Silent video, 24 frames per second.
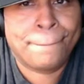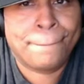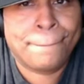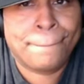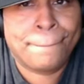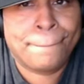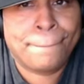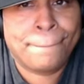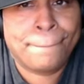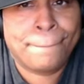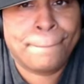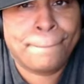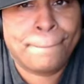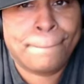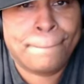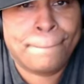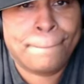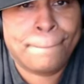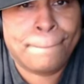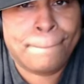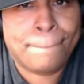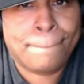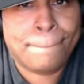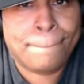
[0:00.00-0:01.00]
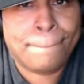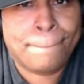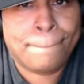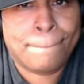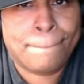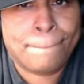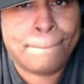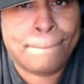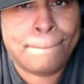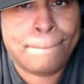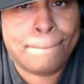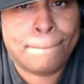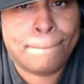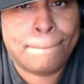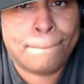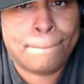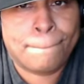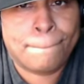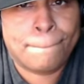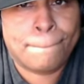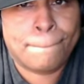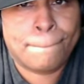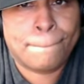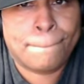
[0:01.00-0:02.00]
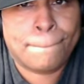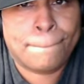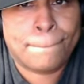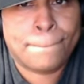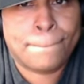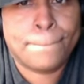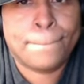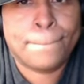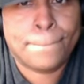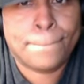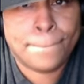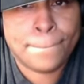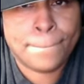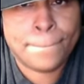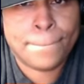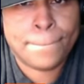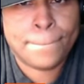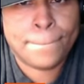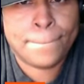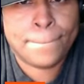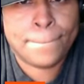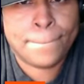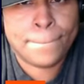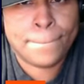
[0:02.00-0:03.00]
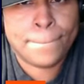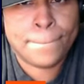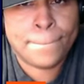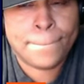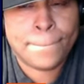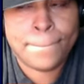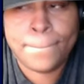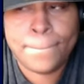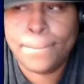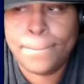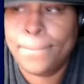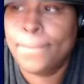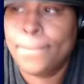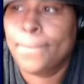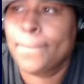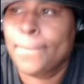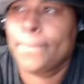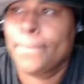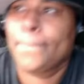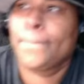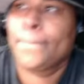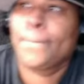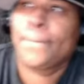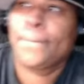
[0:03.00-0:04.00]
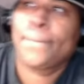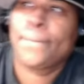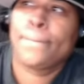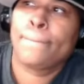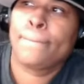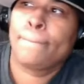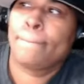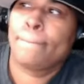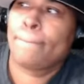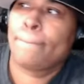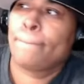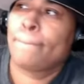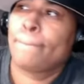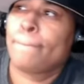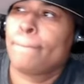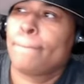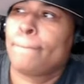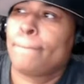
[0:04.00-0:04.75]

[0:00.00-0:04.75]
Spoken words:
The person shown says nothing.